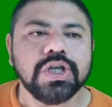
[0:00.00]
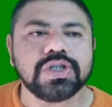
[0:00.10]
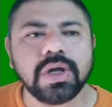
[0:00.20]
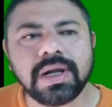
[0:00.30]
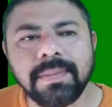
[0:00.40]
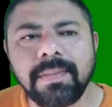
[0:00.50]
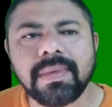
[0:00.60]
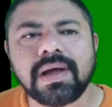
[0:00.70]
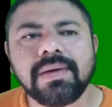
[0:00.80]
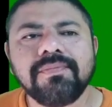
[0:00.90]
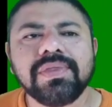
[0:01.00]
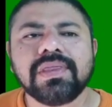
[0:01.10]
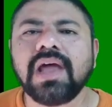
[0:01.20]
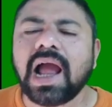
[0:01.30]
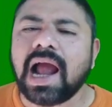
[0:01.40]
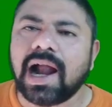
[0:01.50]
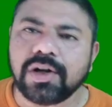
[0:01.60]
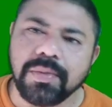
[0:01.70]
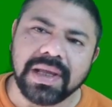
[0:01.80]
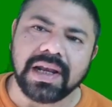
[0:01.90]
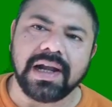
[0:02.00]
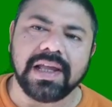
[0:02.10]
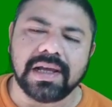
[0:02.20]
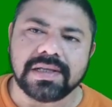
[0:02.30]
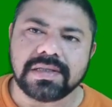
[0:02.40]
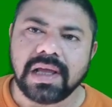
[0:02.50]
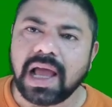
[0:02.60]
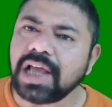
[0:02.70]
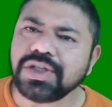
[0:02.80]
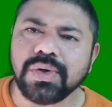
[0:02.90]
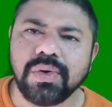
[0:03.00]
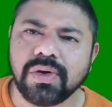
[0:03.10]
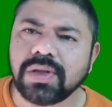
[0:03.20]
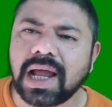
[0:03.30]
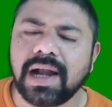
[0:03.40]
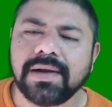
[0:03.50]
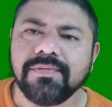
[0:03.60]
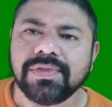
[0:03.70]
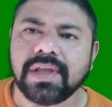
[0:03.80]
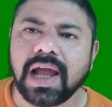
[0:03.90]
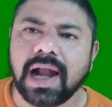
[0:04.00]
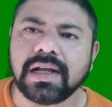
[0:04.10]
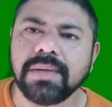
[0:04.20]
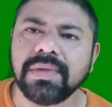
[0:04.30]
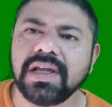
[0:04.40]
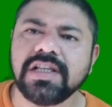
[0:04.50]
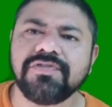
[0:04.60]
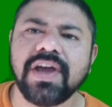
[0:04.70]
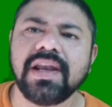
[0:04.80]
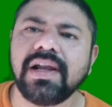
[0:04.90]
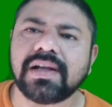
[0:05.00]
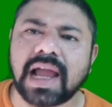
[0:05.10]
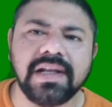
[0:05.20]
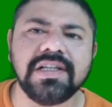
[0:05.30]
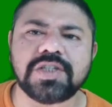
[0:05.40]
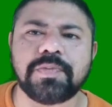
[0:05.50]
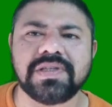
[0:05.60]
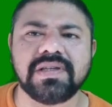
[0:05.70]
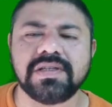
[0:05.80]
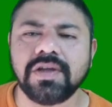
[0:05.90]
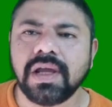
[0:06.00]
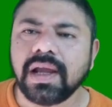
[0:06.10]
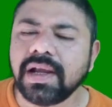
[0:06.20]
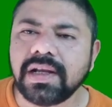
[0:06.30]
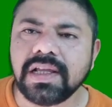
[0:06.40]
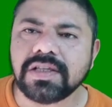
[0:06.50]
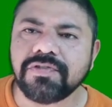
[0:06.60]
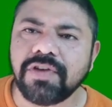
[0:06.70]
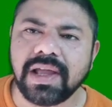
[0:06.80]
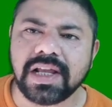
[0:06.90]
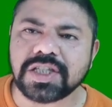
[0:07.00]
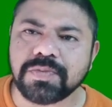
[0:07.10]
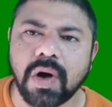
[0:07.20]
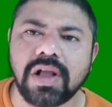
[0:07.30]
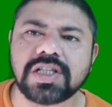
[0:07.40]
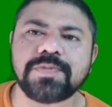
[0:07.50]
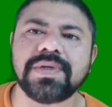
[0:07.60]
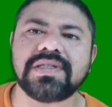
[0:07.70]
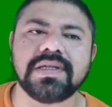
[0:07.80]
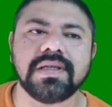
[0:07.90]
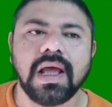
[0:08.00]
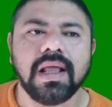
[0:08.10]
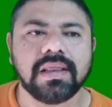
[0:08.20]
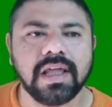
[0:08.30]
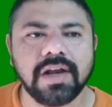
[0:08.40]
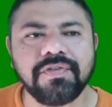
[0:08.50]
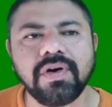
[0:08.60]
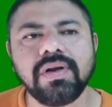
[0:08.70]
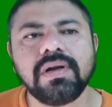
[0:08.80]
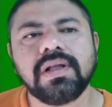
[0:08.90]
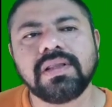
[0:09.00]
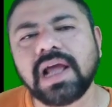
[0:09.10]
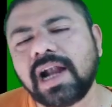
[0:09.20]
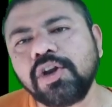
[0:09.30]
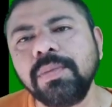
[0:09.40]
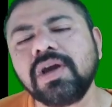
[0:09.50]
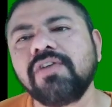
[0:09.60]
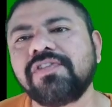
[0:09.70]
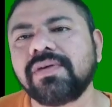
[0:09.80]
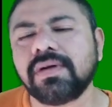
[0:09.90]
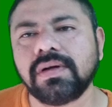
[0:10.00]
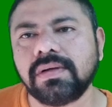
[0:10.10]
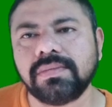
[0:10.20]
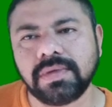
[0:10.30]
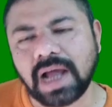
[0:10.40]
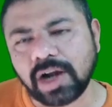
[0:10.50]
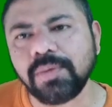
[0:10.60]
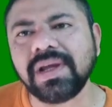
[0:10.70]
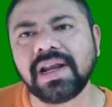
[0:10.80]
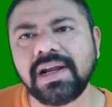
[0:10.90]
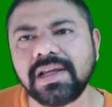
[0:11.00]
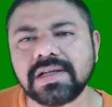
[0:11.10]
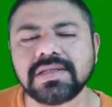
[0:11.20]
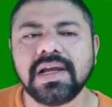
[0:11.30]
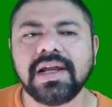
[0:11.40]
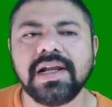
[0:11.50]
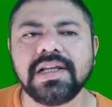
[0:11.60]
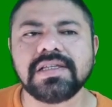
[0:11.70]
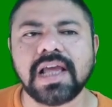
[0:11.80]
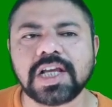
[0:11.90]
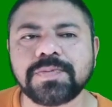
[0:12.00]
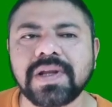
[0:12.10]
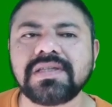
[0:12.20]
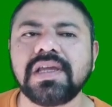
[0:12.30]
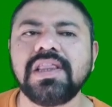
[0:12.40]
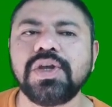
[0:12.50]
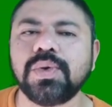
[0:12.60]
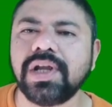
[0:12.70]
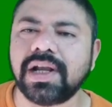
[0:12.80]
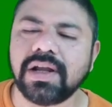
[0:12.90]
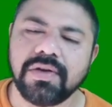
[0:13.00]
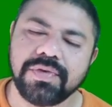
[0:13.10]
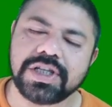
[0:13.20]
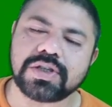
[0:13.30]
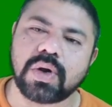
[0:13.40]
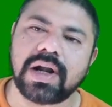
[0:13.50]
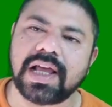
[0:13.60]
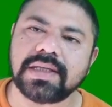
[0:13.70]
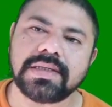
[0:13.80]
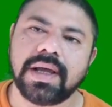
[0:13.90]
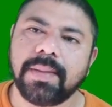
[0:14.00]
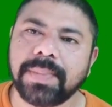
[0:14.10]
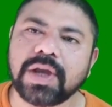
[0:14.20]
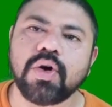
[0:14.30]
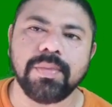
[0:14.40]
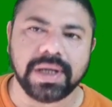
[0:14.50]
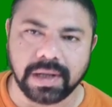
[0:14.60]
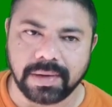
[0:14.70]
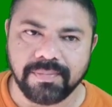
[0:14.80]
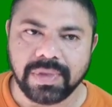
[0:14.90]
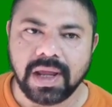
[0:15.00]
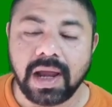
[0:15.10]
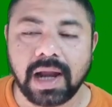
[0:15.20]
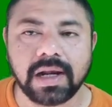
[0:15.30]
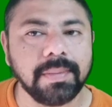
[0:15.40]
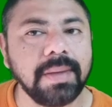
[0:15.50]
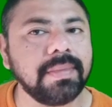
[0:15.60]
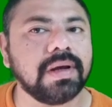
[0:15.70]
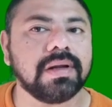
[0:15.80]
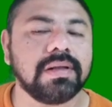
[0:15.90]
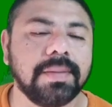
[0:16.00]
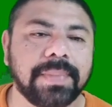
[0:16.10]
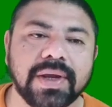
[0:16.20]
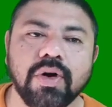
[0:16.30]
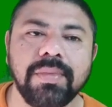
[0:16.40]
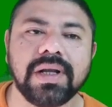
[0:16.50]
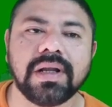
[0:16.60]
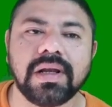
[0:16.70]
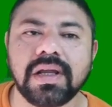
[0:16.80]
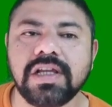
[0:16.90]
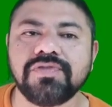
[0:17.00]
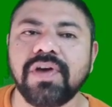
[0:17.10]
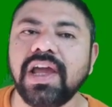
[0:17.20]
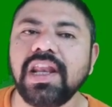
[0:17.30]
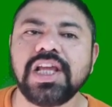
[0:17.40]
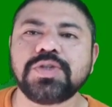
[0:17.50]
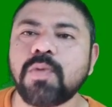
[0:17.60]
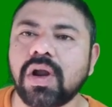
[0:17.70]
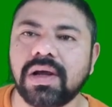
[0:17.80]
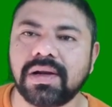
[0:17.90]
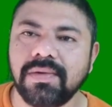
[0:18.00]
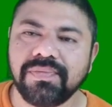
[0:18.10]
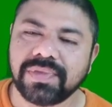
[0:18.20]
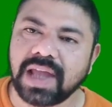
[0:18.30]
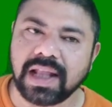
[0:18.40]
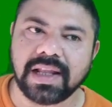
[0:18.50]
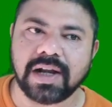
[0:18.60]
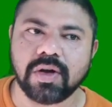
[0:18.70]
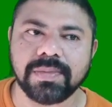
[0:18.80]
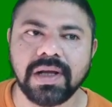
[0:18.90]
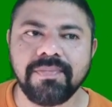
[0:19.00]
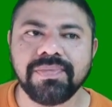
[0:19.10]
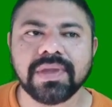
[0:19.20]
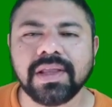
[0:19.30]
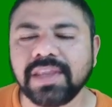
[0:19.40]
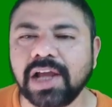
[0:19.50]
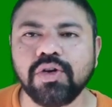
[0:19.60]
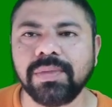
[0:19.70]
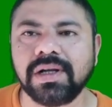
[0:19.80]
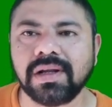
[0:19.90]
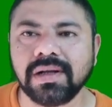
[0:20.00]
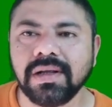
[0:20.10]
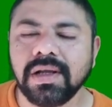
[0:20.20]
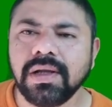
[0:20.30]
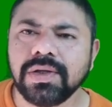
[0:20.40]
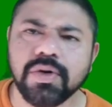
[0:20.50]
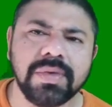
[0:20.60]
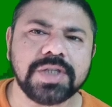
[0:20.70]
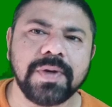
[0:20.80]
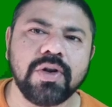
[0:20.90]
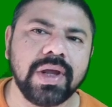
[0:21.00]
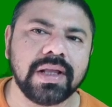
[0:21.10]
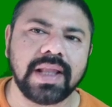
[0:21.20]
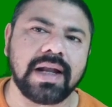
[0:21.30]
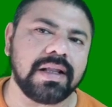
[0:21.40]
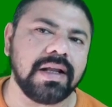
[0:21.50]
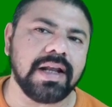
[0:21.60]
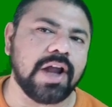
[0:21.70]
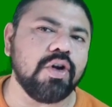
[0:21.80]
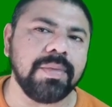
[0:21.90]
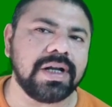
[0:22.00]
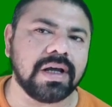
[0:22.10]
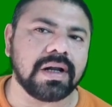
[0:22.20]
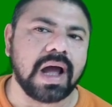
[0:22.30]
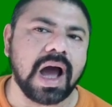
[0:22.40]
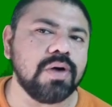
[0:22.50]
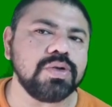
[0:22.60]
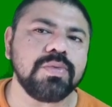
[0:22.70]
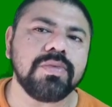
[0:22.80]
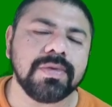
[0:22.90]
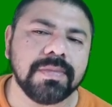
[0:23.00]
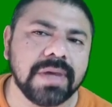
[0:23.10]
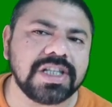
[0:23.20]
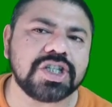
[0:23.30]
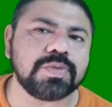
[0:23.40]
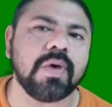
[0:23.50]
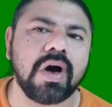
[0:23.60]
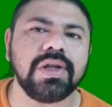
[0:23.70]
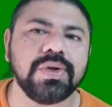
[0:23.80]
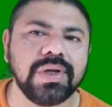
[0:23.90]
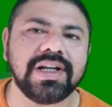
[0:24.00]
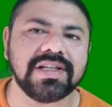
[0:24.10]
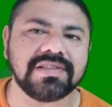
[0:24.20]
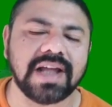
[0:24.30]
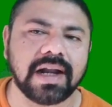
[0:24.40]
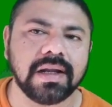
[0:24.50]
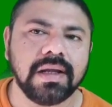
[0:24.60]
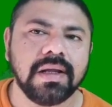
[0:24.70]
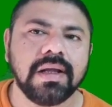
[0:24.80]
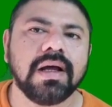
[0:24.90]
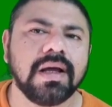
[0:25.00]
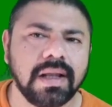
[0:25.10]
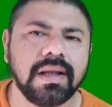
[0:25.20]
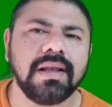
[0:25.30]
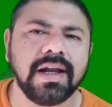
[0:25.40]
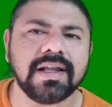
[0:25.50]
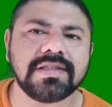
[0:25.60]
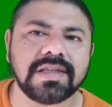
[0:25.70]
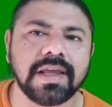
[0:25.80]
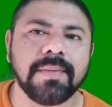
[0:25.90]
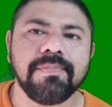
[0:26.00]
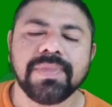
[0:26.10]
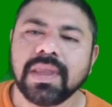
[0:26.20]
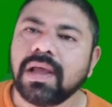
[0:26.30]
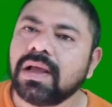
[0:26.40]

So remember, the atomic radius, as you know that the atom is very tiny species, it is very small species. Therefore, the atomic of uh, the atomic radius, it is expressed in the unit, which is called as picometer. And remember, the picometer is very smaller than that of the nanometer. You must be knowing that the nanometer, how much small unit is that? Uh, let us see.